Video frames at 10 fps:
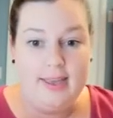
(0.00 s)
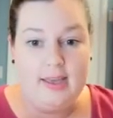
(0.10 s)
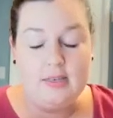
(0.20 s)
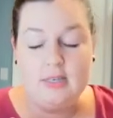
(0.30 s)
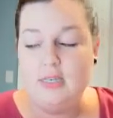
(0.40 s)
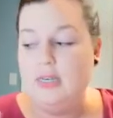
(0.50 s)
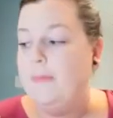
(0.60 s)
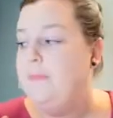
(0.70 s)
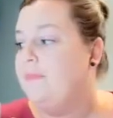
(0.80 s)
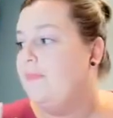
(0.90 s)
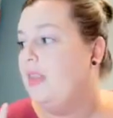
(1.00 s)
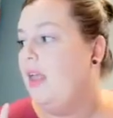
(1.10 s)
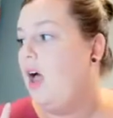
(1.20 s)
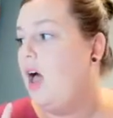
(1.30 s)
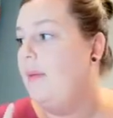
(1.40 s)
list
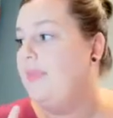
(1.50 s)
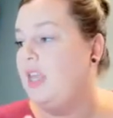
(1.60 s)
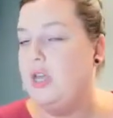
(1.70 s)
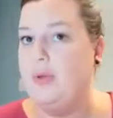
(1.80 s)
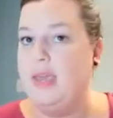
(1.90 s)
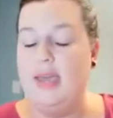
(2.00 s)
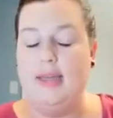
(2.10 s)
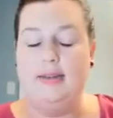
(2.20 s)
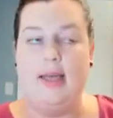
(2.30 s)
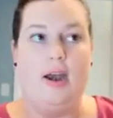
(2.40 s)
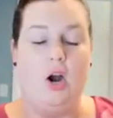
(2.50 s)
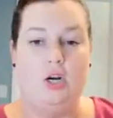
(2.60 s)
that you get that